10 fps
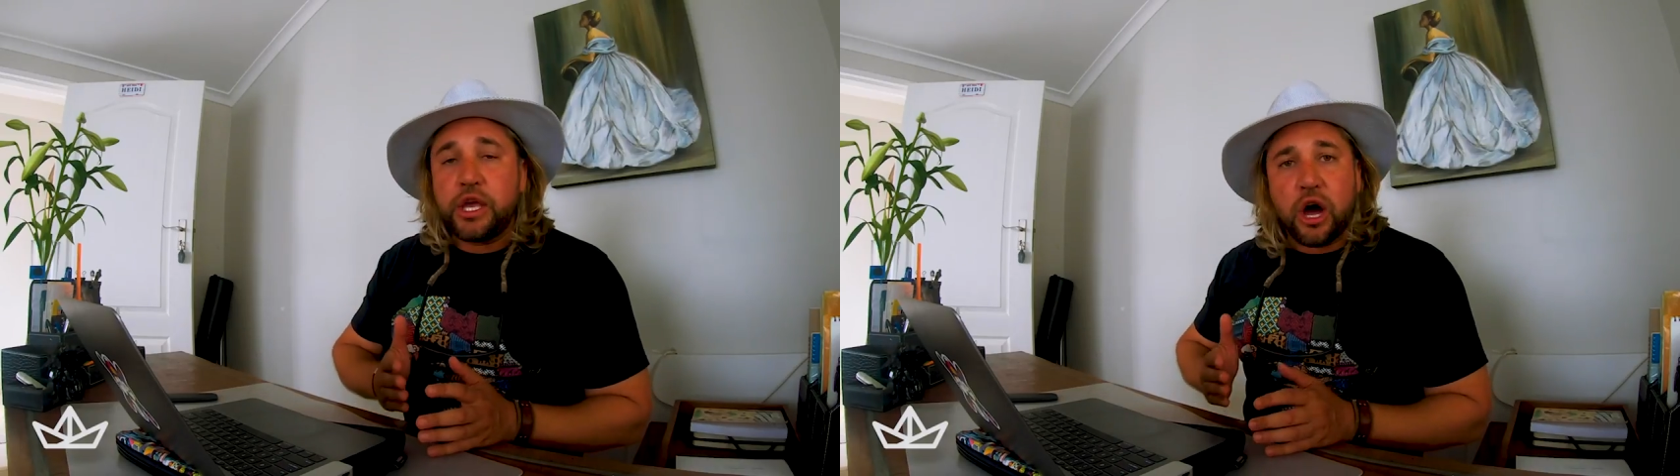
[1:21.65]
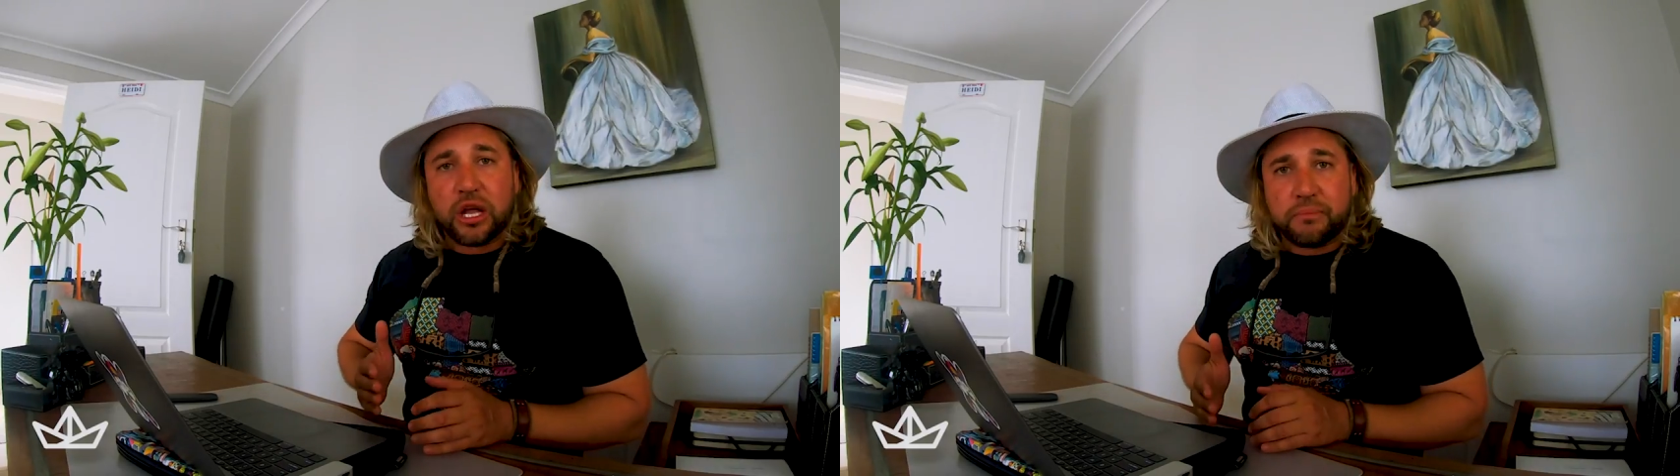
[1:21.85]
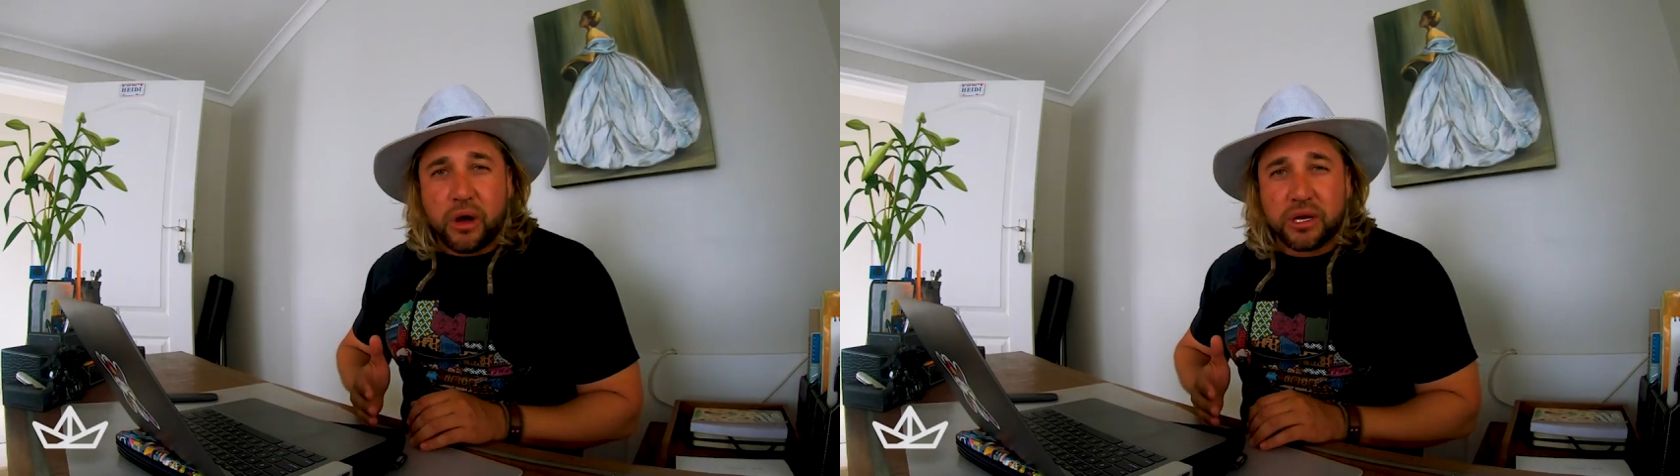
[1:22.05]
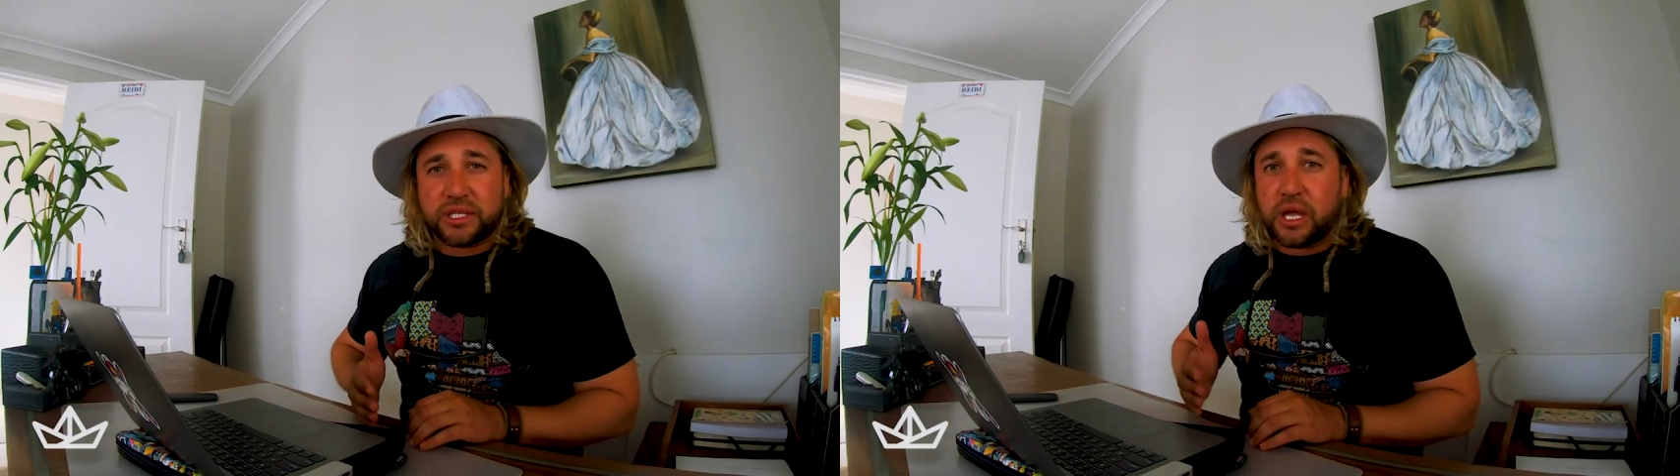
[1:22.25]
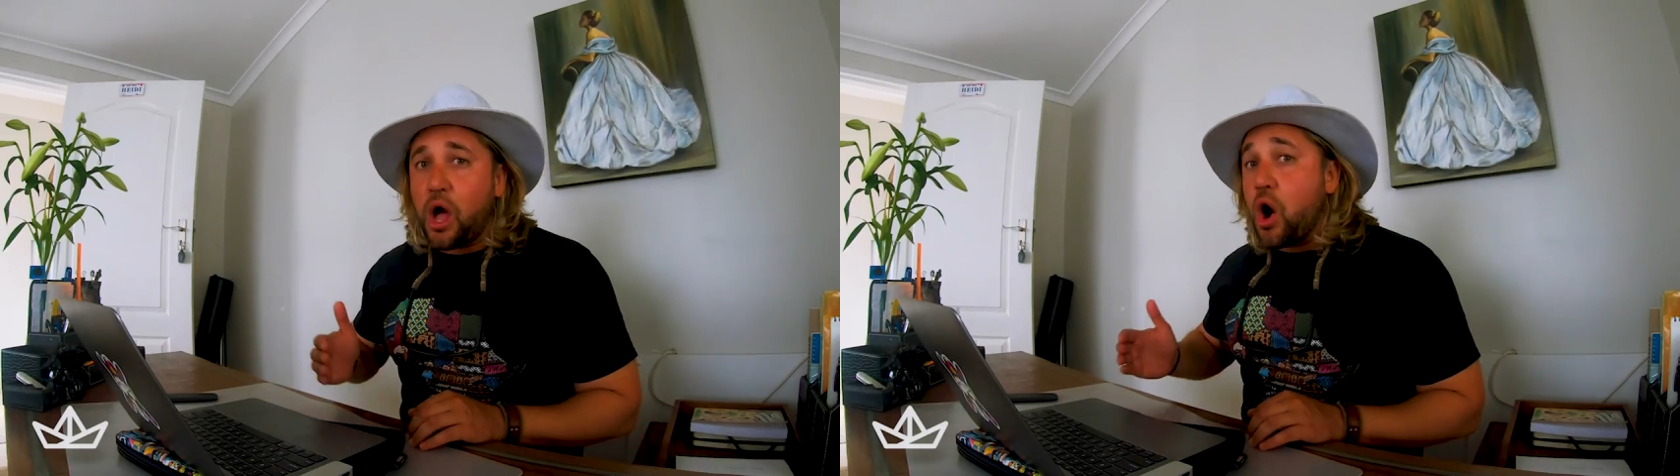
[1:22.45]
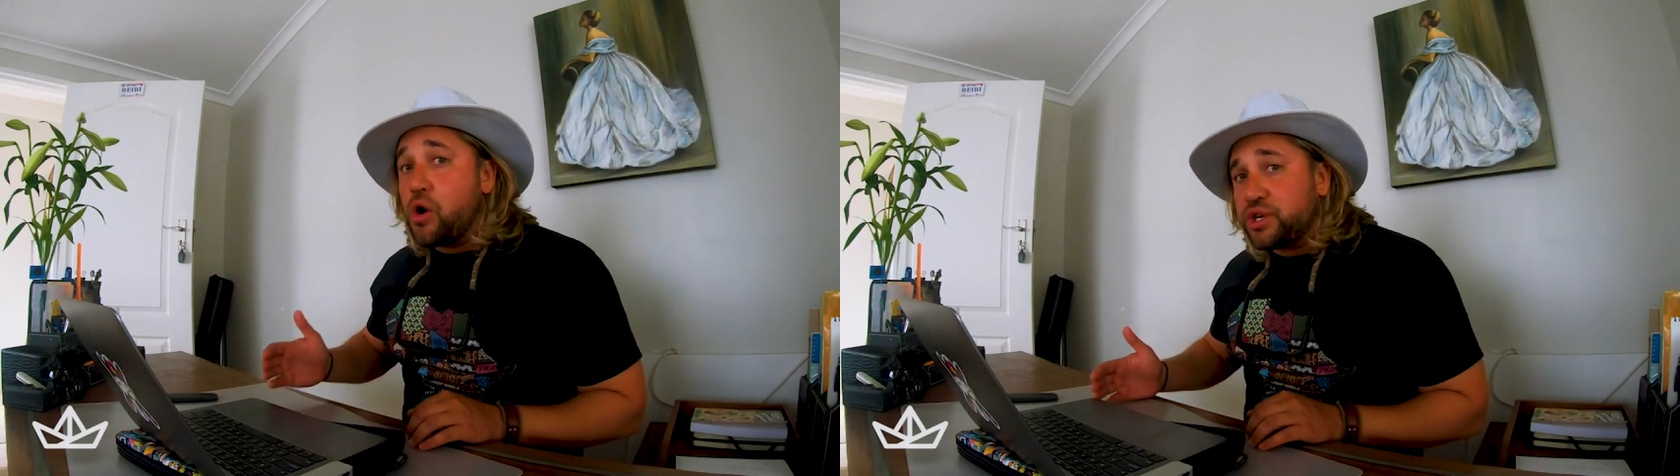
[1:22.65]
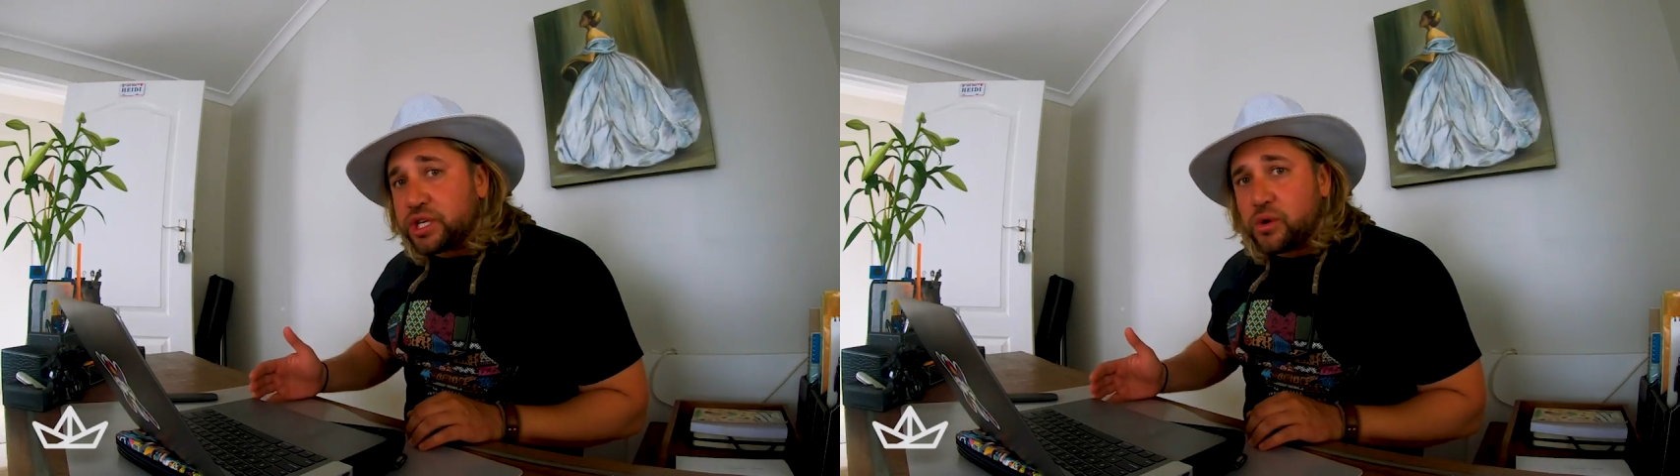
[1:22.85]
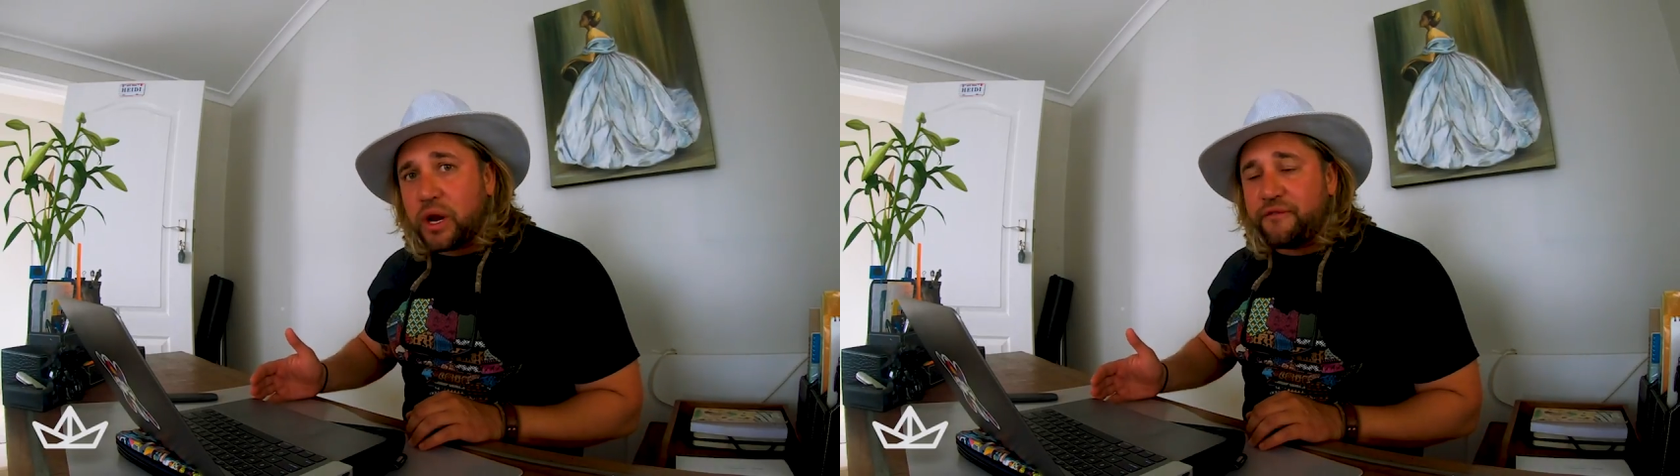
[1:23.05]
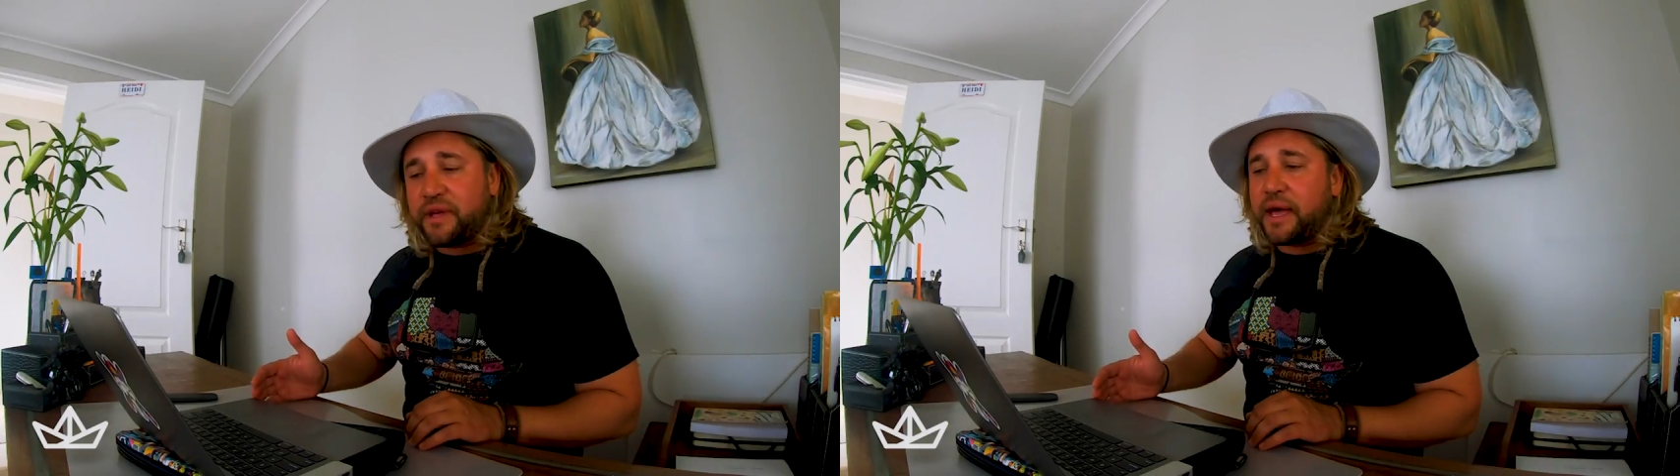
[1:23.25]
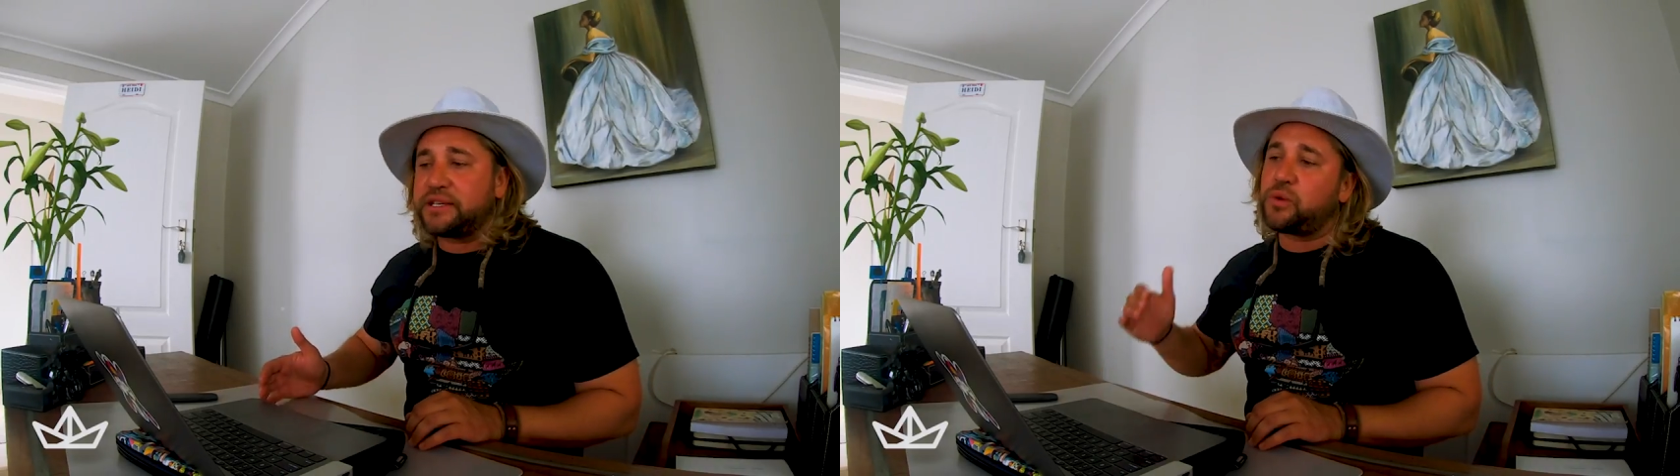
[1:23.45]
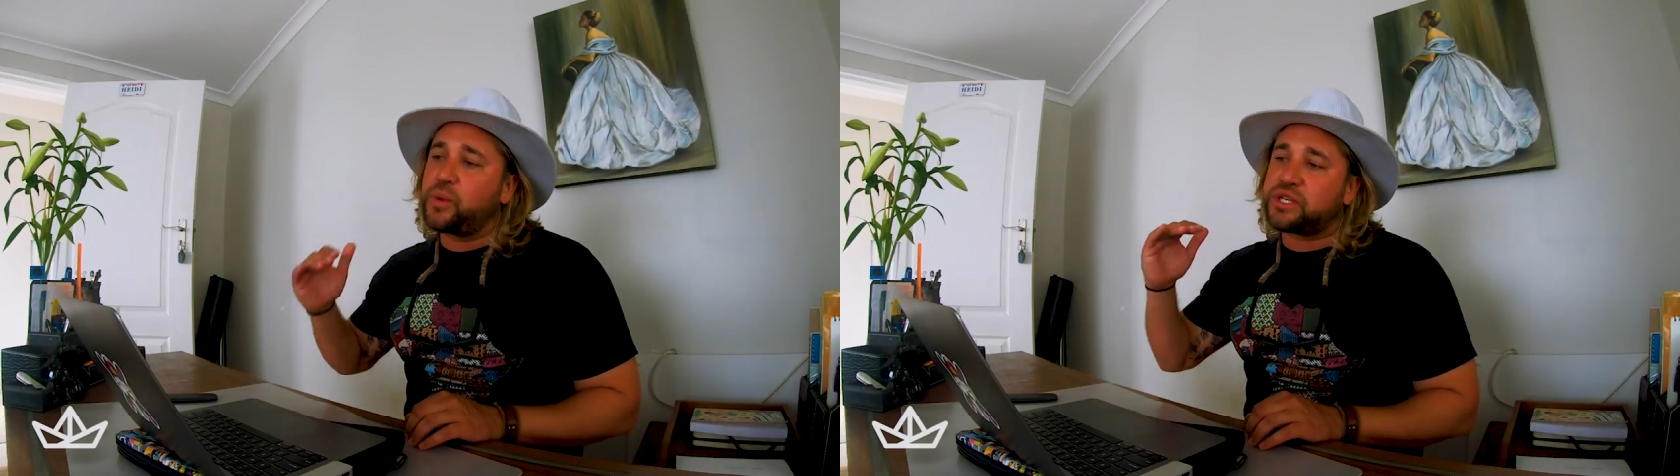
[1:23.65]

Yachtmaster Ocean qualification,